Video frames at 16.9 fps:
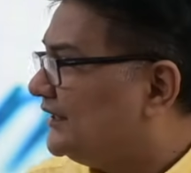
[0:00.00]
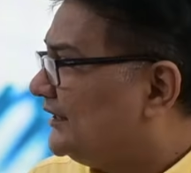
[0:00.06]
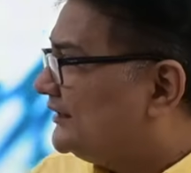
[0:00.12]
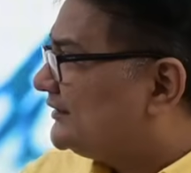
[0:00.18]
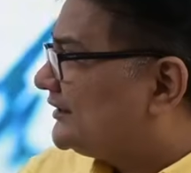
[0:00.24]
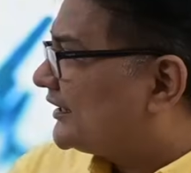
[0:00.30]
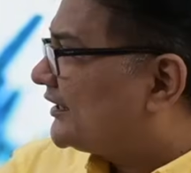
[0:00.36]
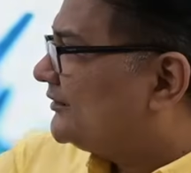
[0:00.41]

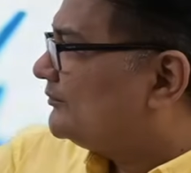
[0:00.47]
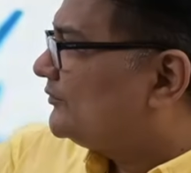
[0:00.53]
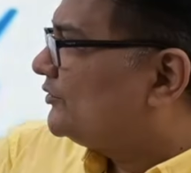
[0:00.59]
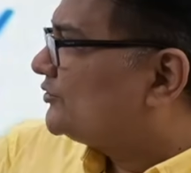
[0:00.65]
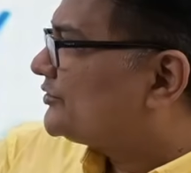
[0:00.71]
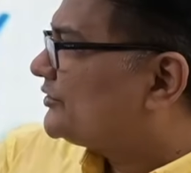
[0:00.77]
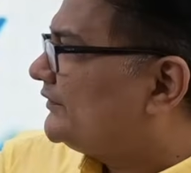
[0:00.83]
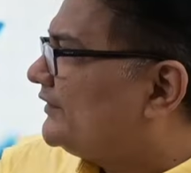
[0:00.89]
Second,
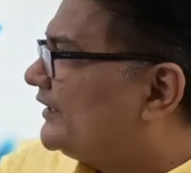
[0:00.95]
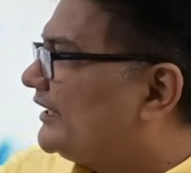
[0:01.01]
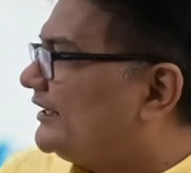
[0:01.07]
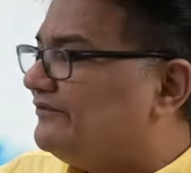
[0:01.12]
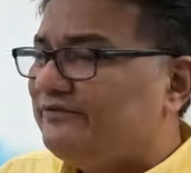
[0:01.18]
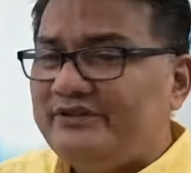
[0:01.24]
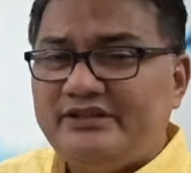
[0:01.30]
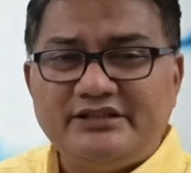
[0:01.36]
most of the
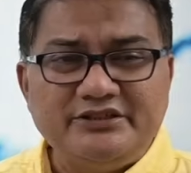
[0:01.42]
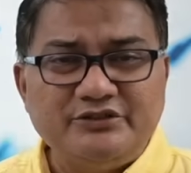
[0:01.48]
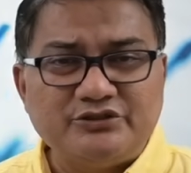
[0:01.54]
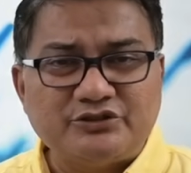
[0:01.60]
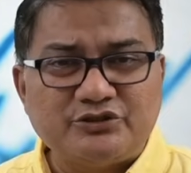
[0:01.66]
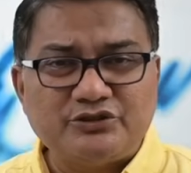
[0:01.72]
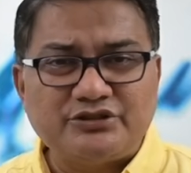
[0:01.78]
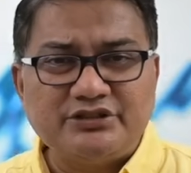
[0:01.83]
time we
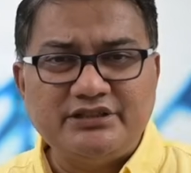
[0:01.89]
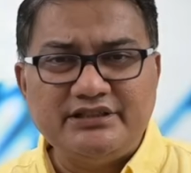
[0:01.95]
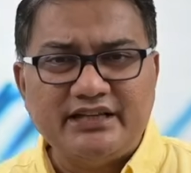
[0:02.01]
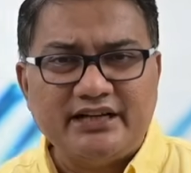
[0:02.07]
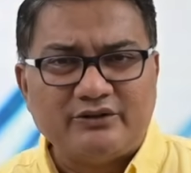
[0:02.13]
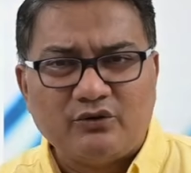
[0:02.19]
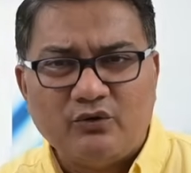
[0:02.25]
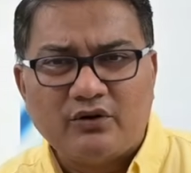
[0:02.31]
used to see
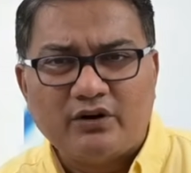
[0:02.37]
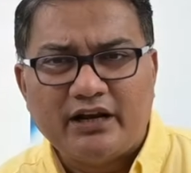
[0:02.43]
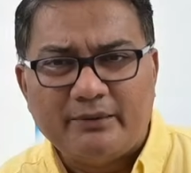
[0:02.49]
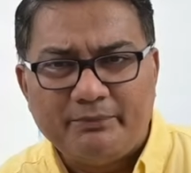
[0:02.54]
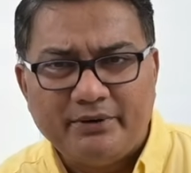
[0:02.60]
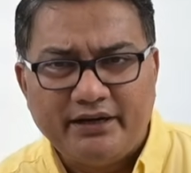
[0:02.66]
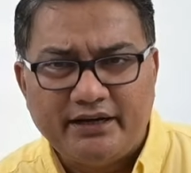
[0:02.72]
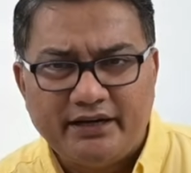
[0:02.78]
that
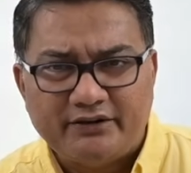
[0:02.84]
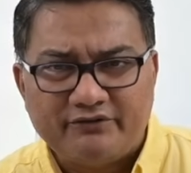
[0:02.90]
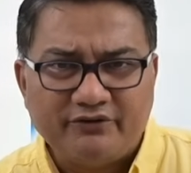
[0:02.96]
overlapping date.